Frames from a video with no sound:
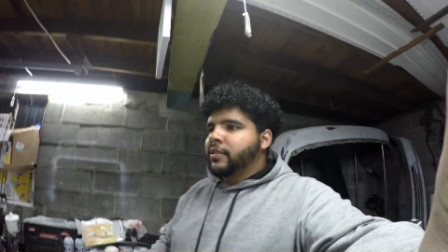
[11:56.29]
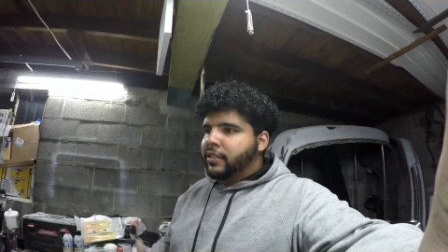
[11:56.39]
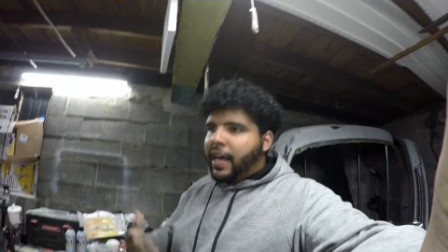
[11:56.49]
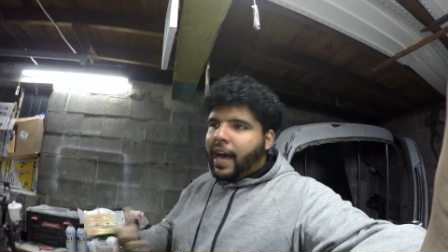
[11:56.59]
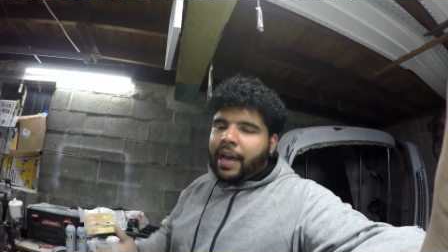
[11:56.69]

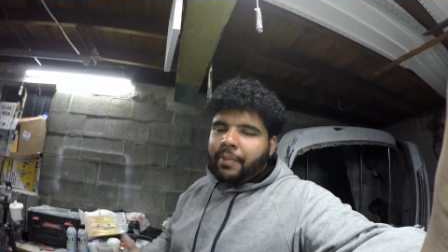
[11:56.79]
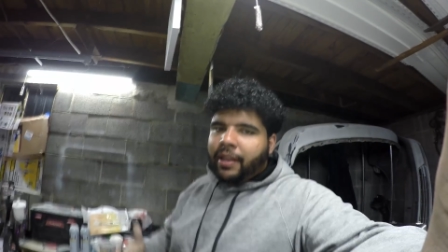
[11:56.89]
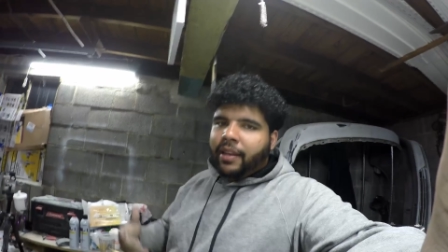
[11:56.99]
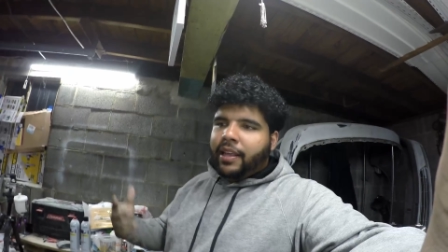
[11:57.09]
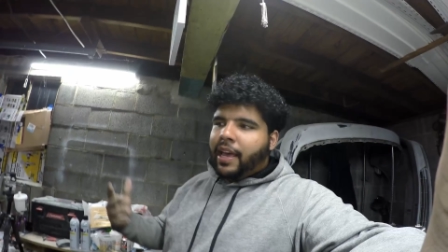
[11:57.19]
time
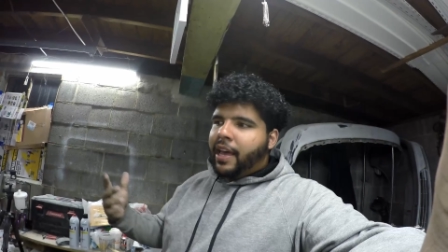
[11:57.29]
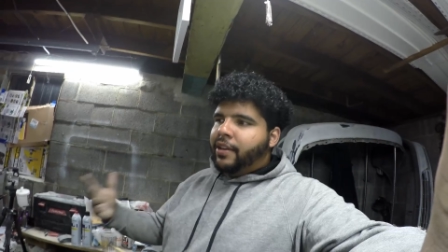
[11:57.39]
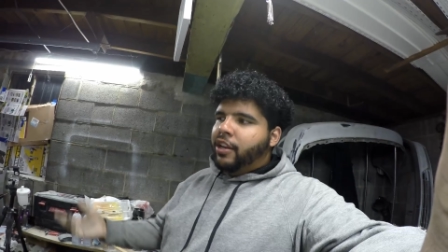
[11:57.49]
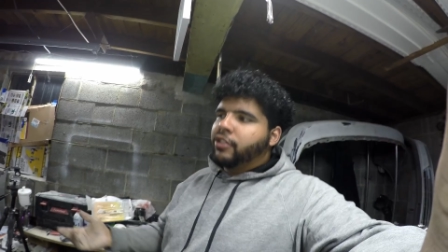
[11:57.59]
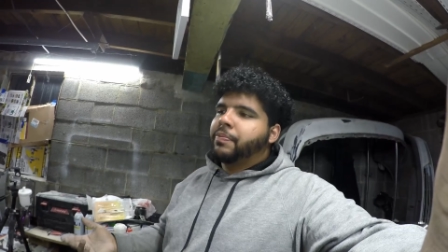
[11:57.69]
and and
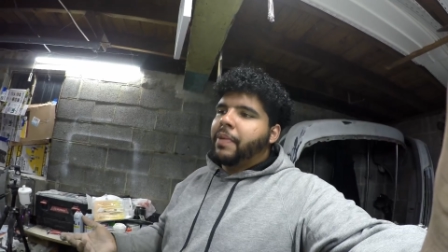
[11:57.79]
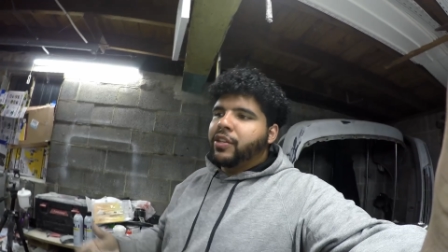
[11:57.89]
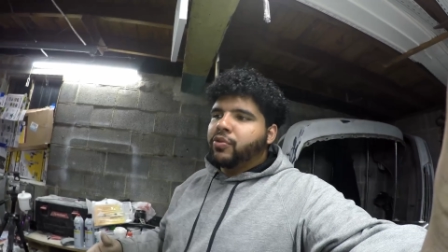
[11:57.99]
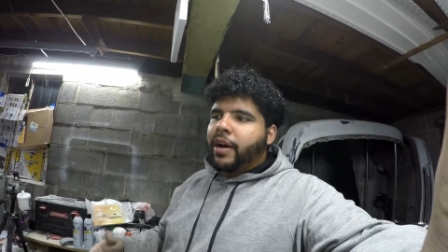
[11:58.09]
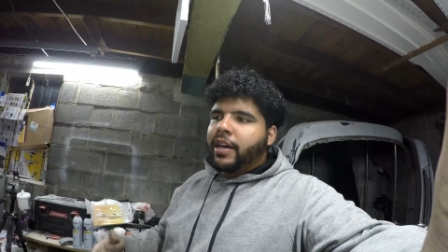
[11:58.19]
you know
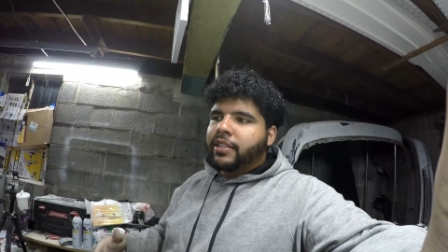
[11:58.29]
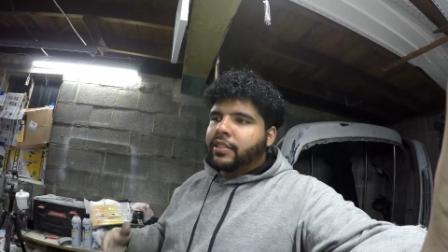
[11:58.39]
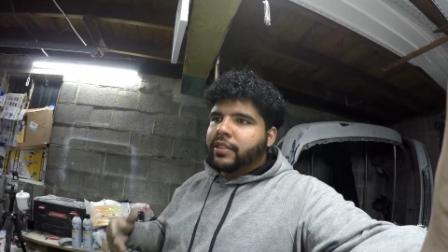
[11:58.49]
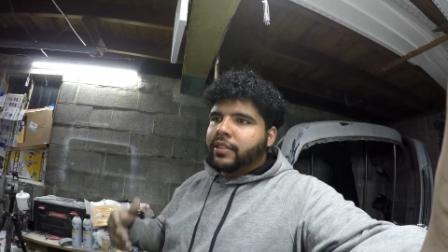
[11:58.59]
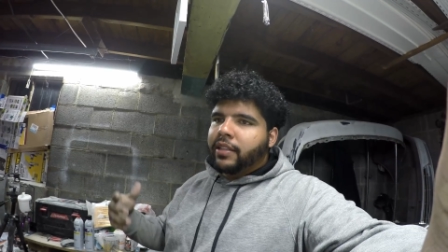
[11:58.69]
space wise
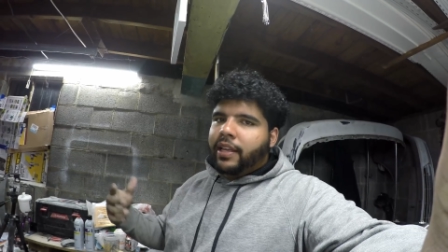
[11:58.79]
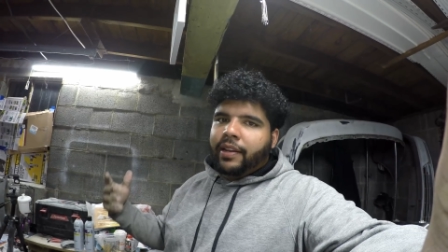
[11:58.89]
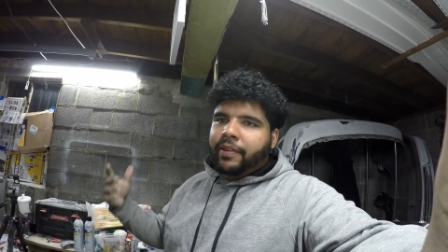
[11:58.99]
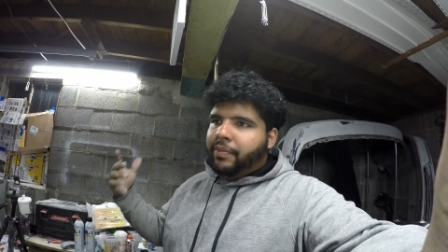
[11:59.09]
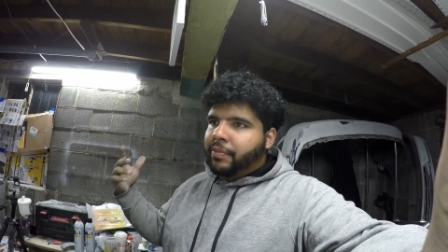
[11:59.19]
and